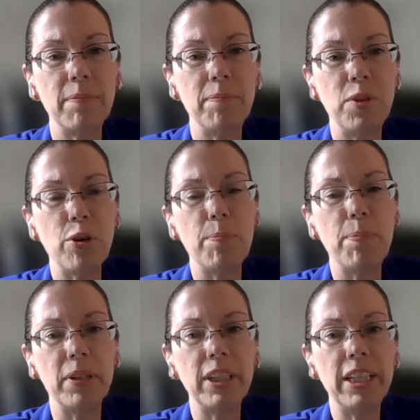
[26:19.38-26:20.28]
your
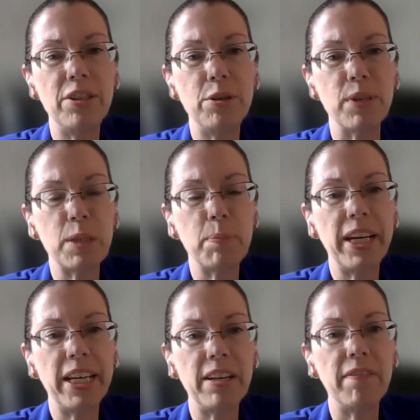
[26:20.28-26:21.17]
ability to
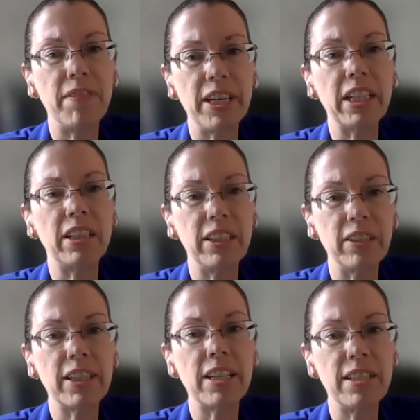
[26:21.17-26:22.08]
explain in a very clear,
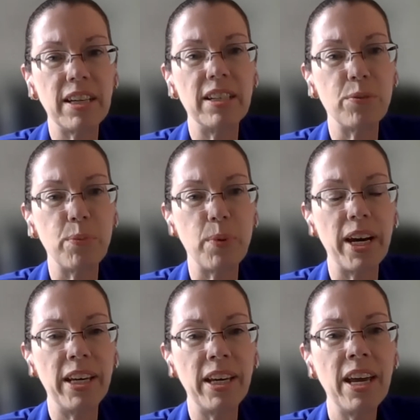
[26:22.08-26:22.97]
concise
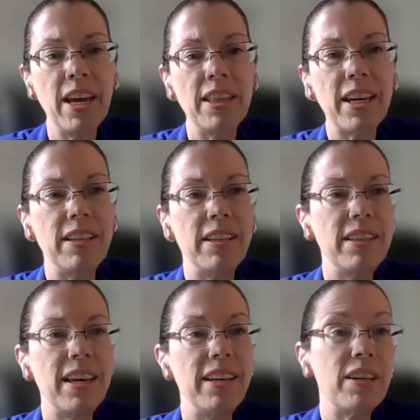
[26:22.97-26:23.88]
way, then
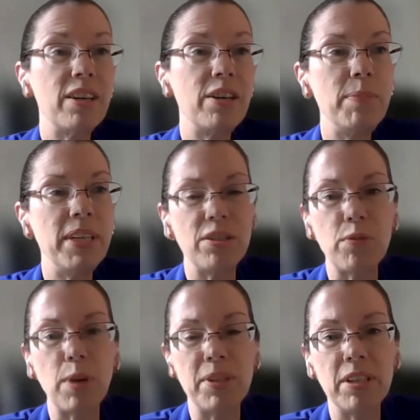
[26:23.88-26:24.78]
it could be
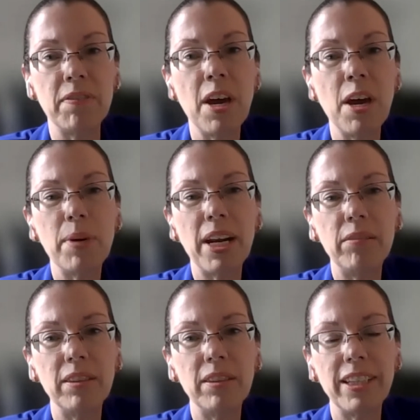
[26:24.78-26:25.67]
disruptive. But I
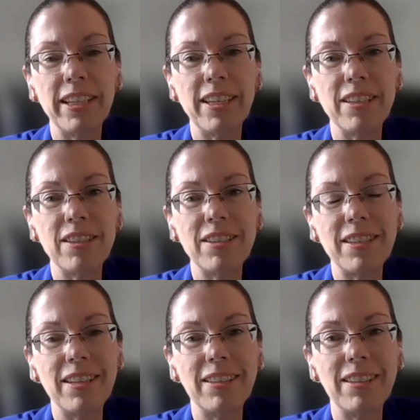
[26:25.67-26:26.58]
think it's
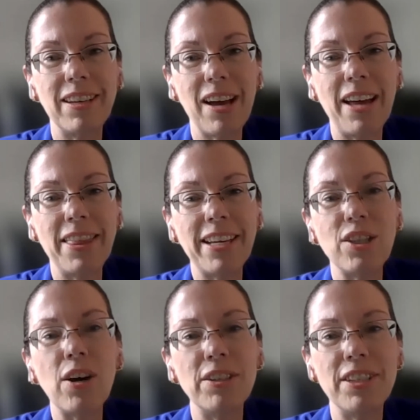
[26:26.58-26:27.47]

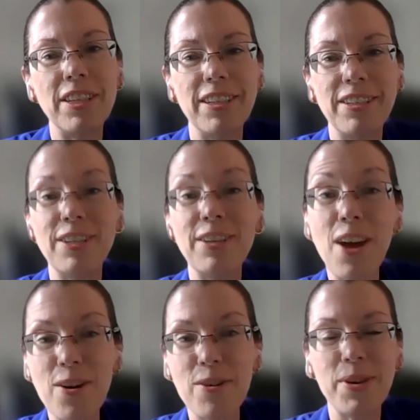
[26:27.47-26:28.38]
hard to
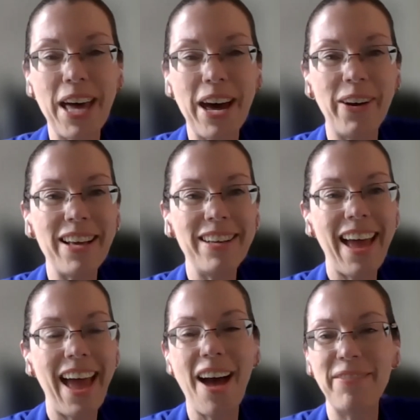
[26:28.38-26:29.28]
know without
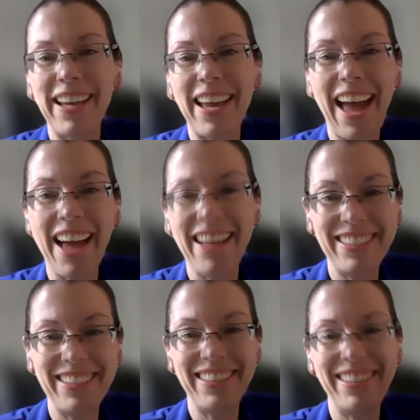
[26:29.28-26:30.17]
having
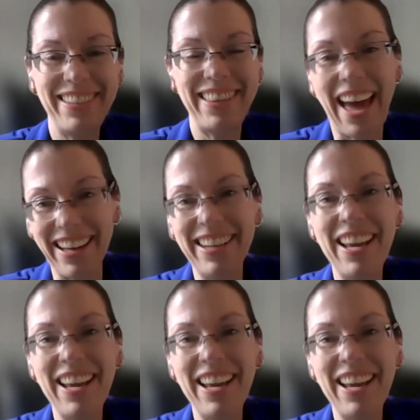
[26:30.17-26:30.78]
that.